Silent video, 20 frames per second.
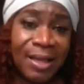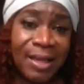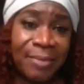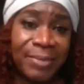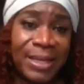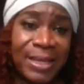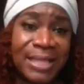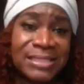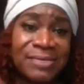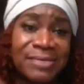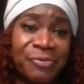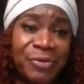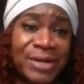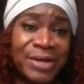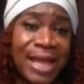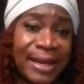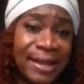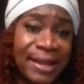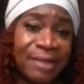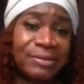Because if we're
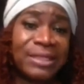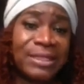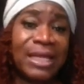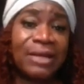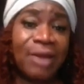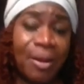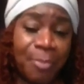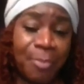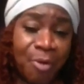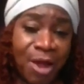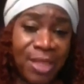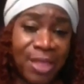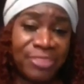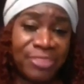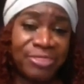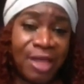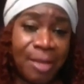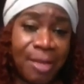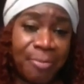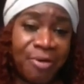not healthy
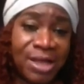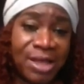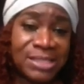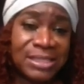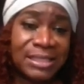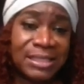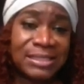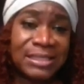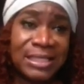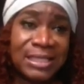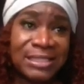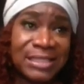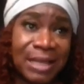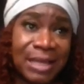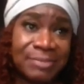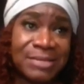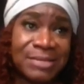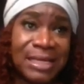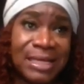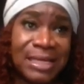
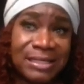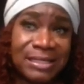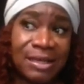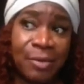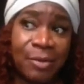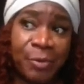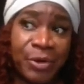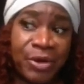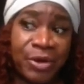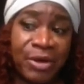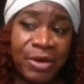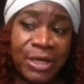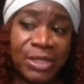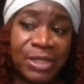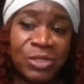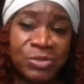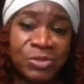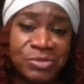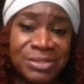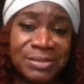in our thought
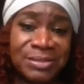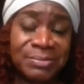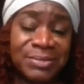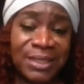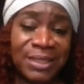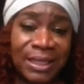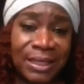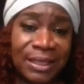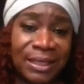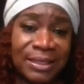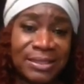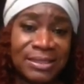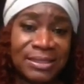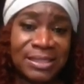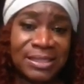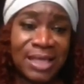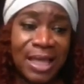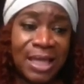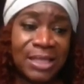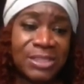process, we're going to do
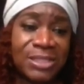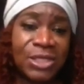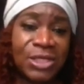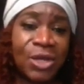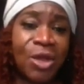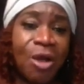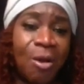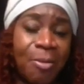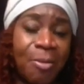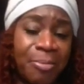some things to